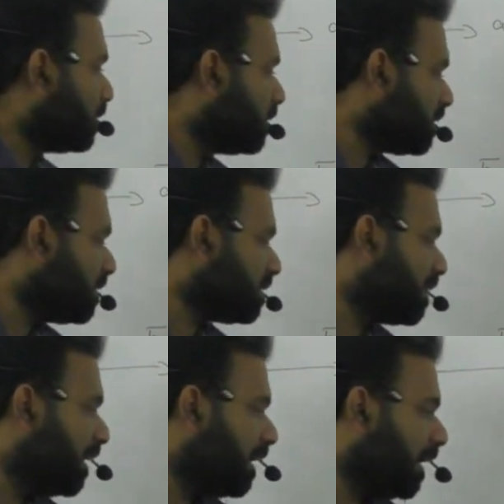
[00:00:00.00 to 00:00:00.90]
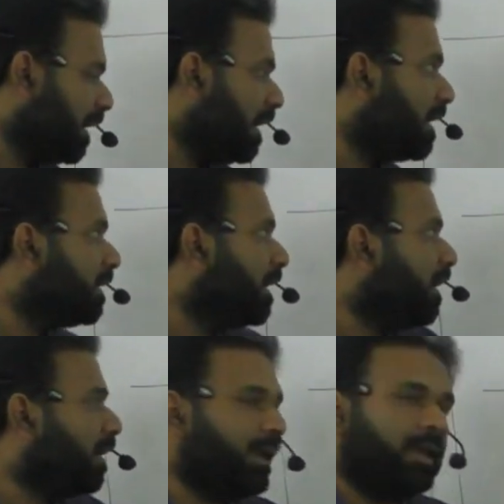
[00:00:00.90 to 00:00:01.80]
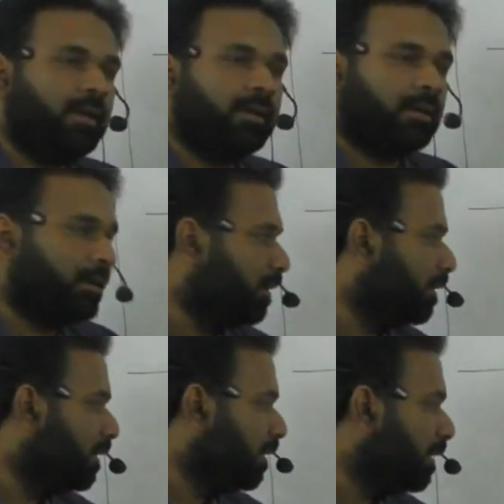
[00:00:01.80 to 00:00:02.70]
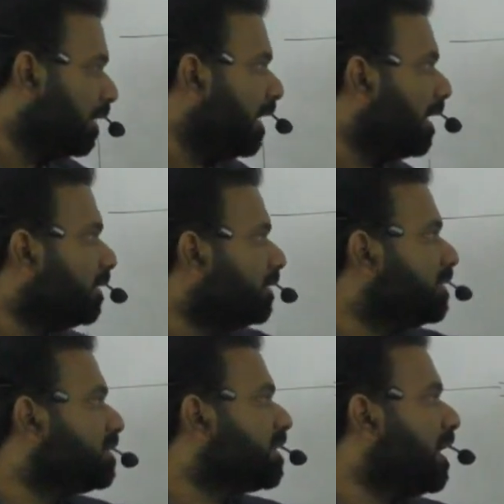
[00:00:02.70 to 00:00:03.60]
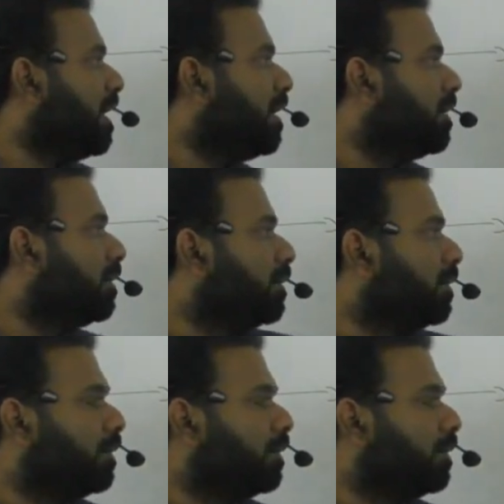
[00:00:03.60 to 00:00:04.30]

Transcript: This is area A, length this L,